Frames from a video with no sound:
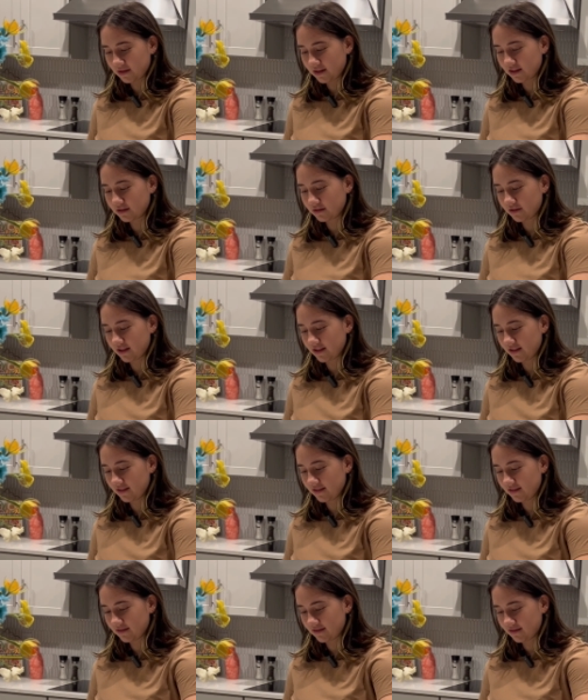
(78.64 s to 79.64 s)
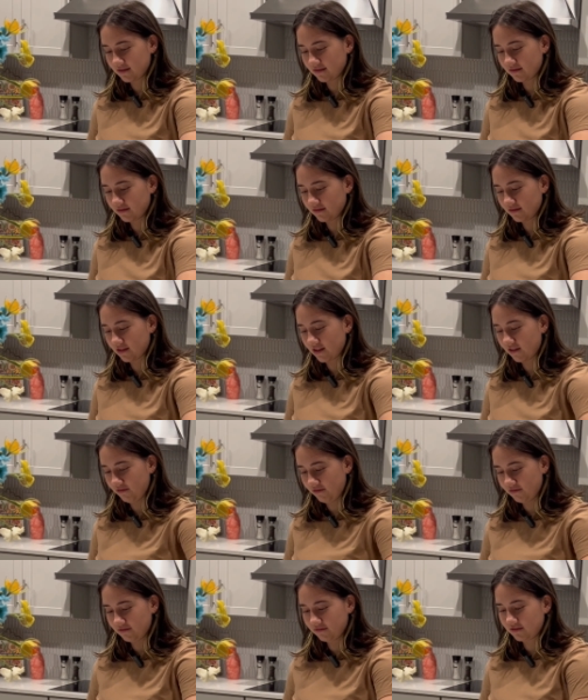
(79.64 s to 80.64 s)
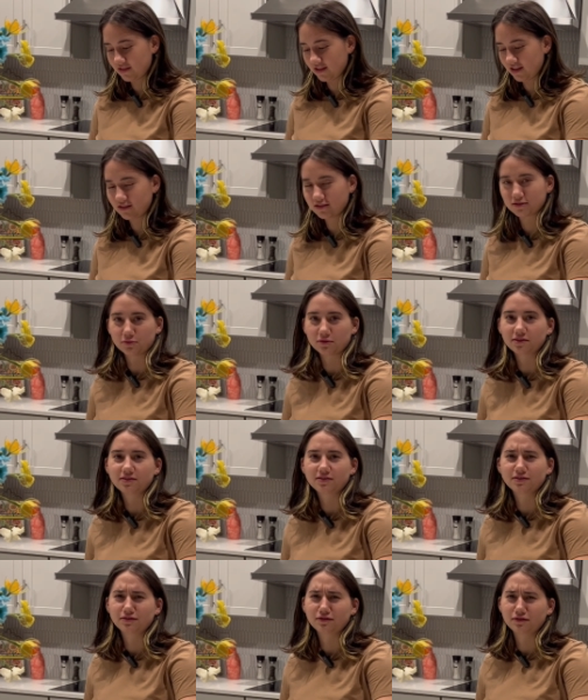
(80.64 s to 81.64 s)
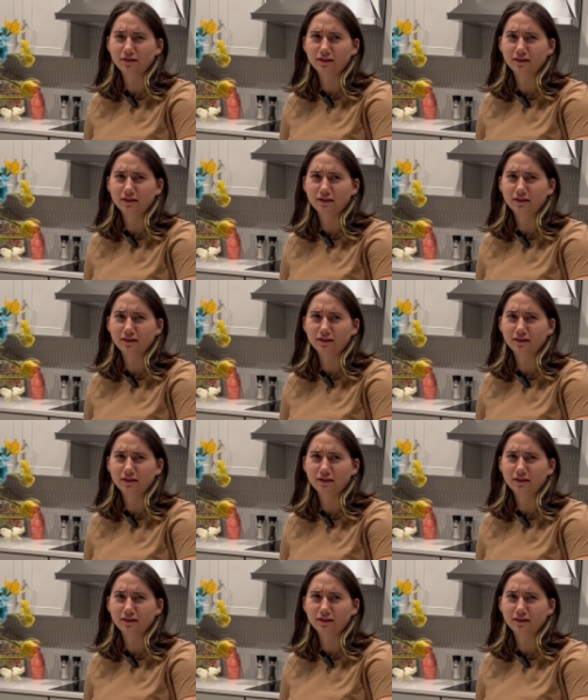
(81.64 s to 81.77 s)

That's okay. Life takes risks,